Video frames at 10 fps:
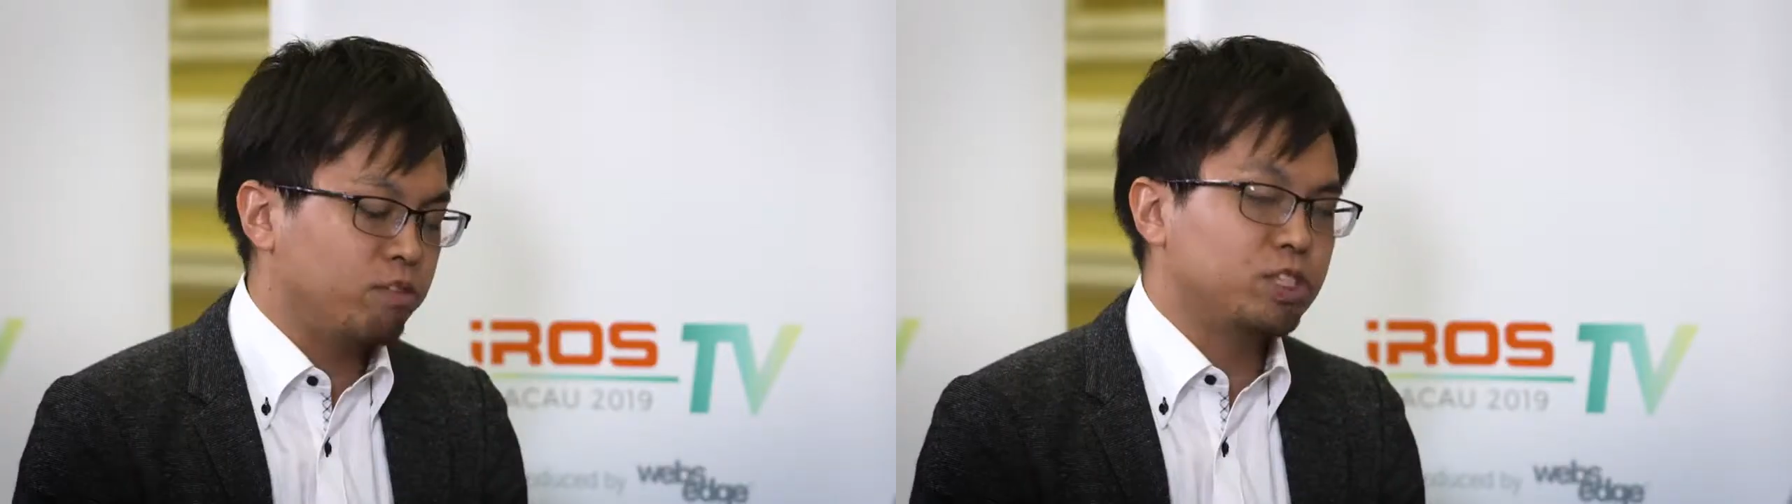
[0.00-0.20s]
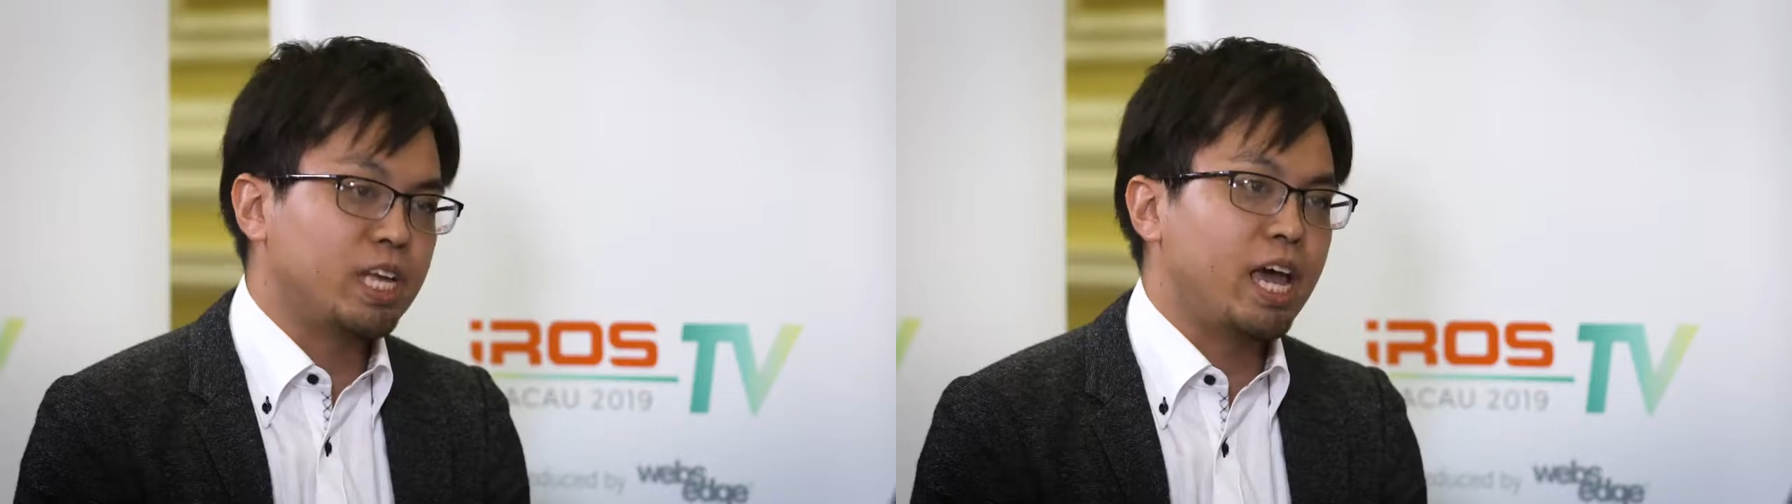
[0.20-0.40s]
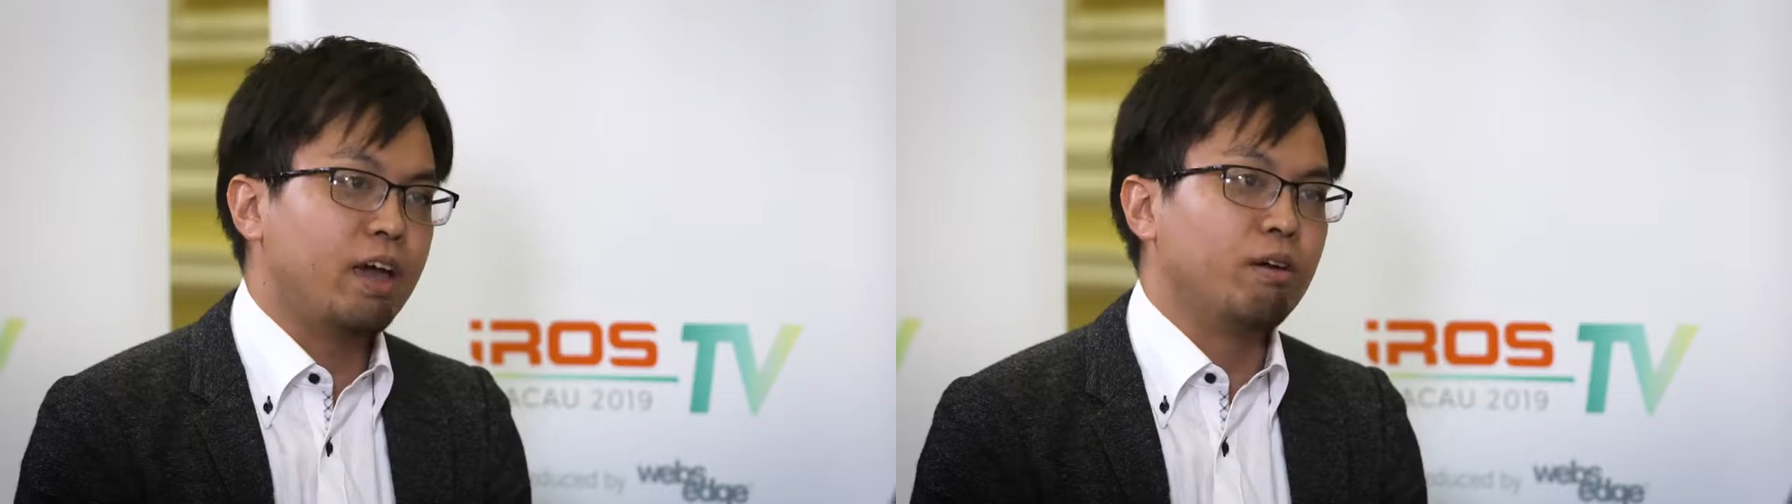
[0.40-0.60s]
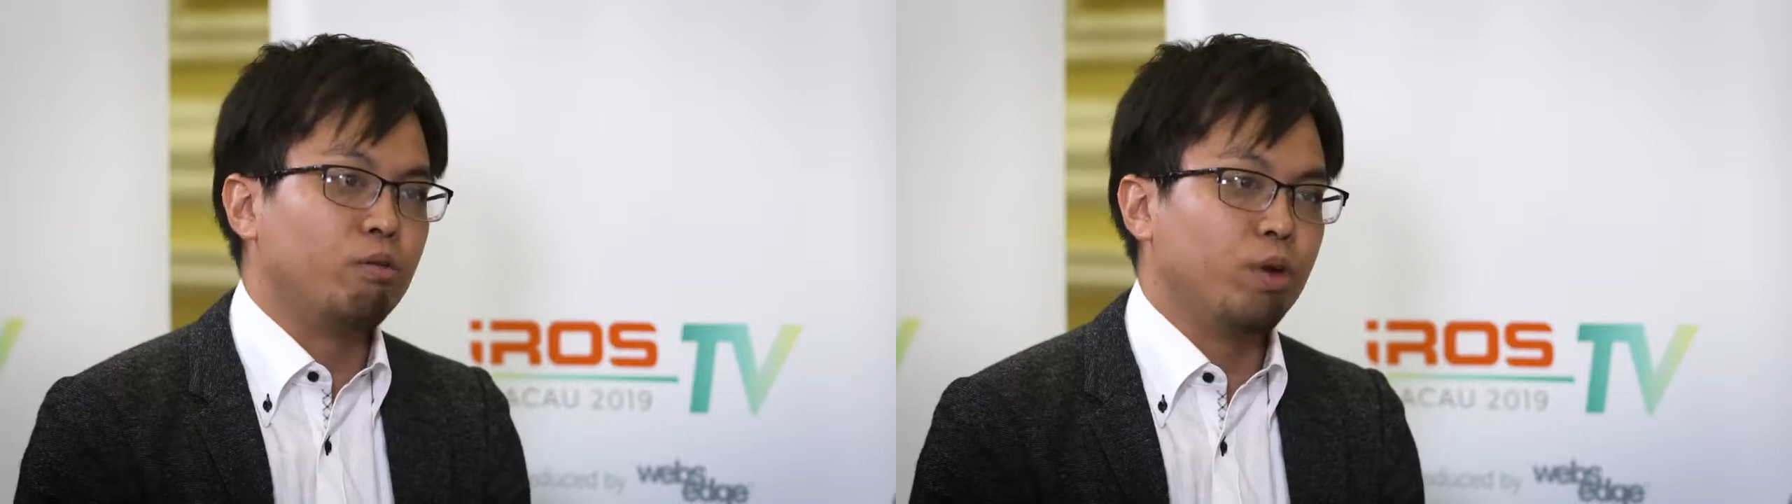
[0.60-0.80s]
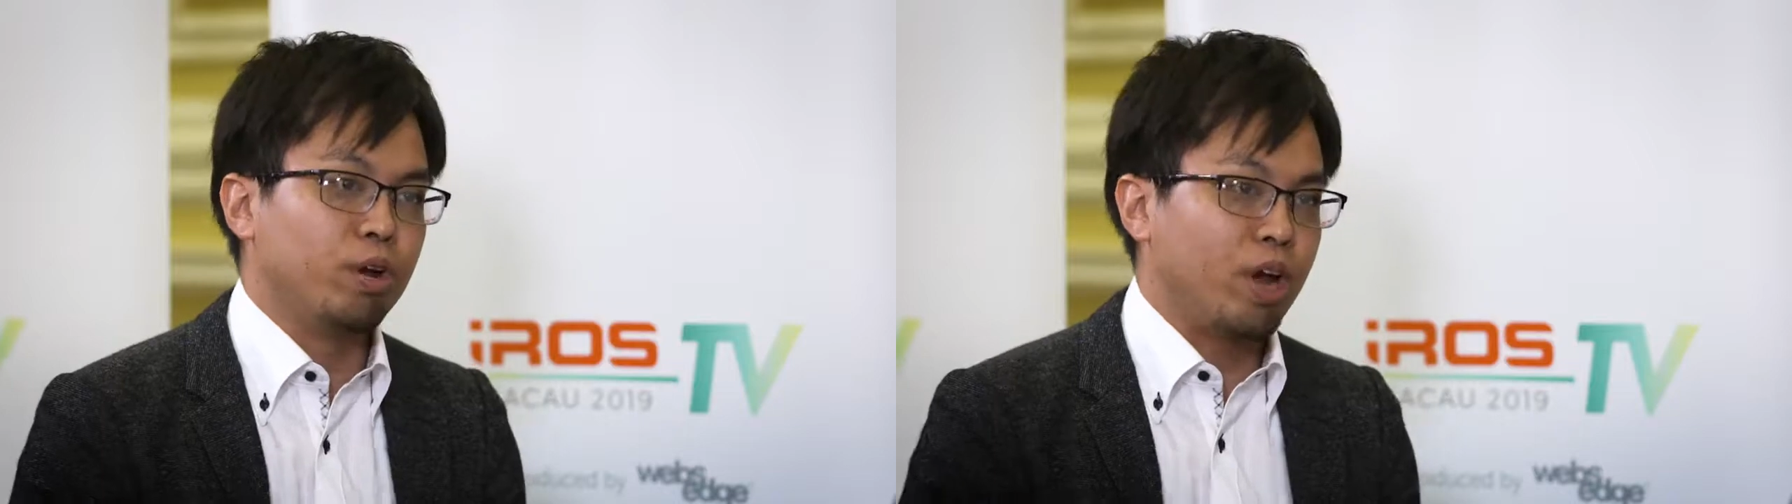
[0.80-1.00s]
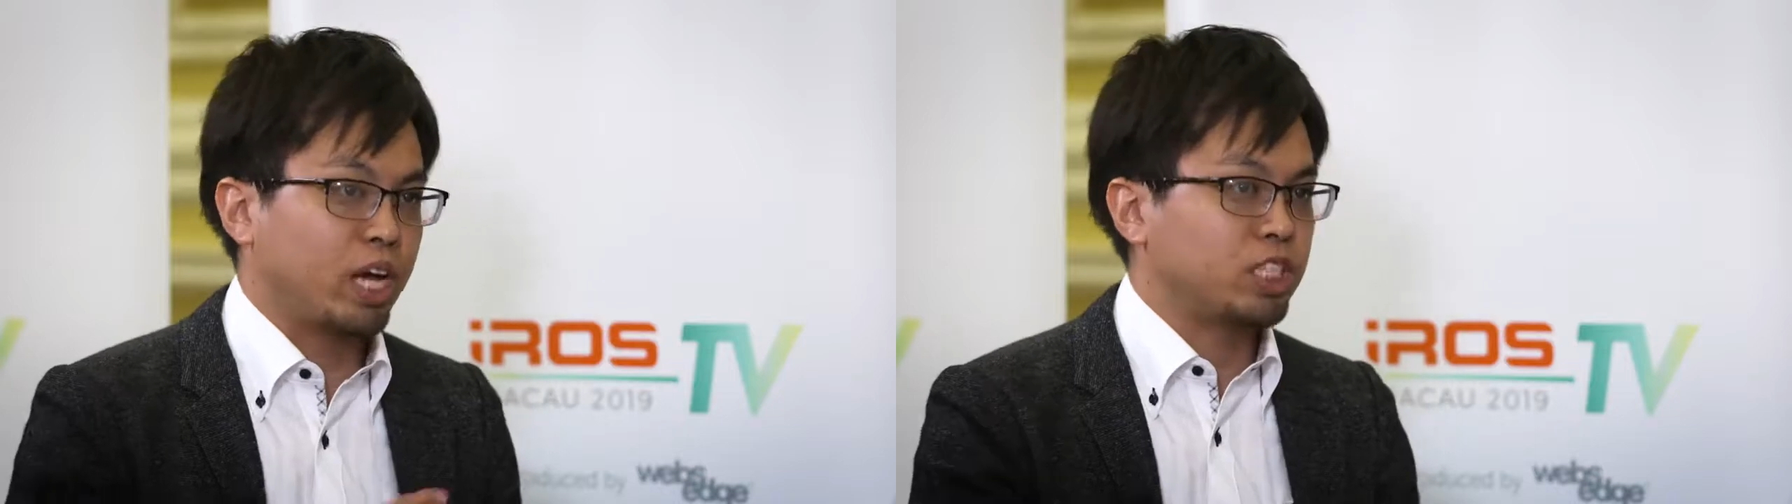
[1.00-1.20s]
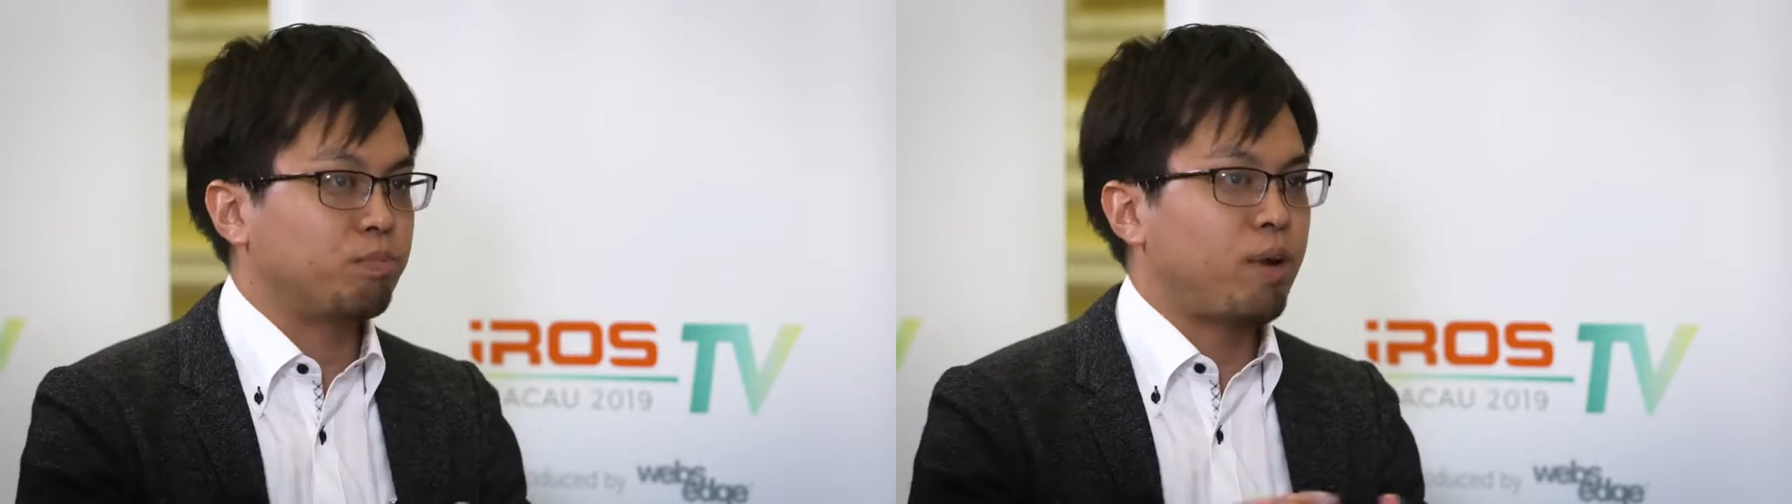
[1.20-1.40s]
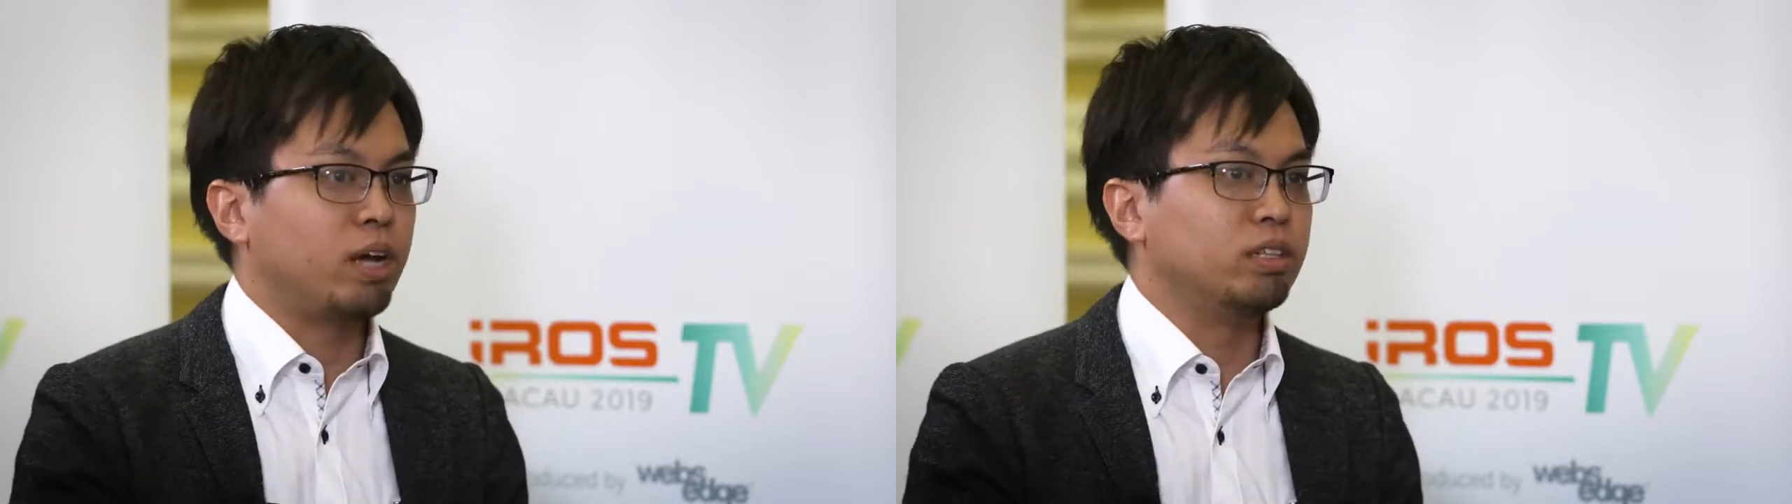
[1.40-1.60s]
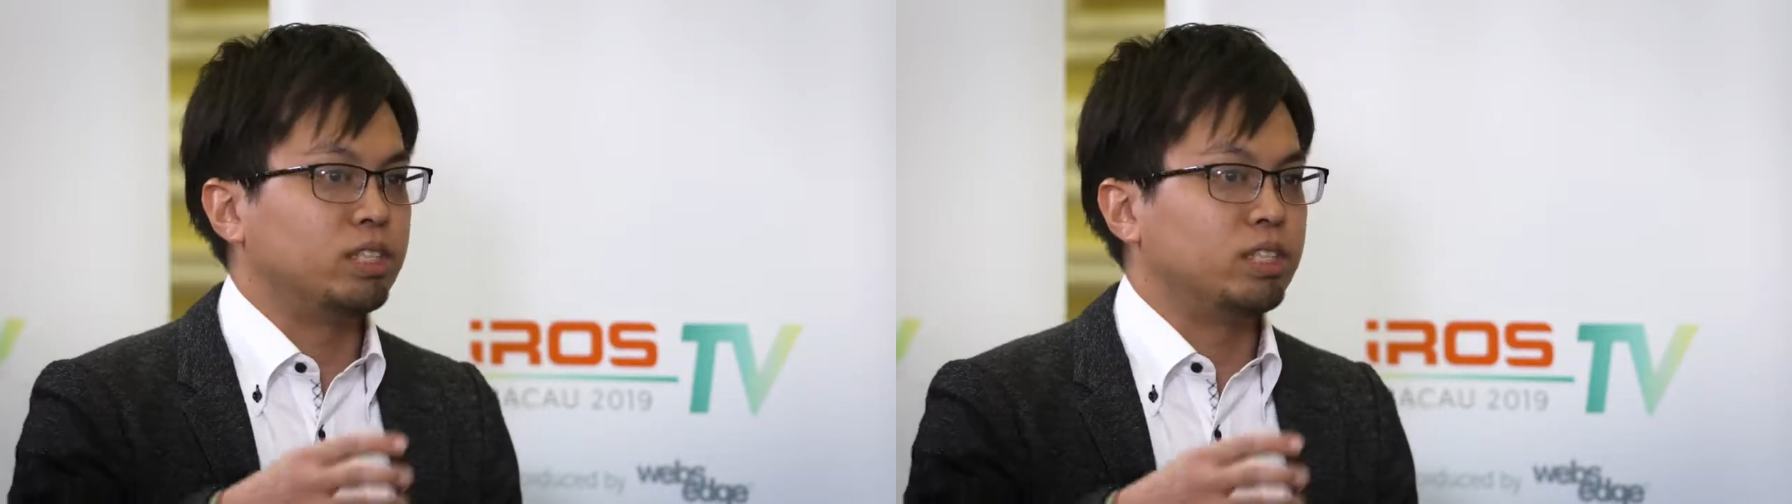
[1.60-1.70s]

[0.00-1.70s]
would say we'll expand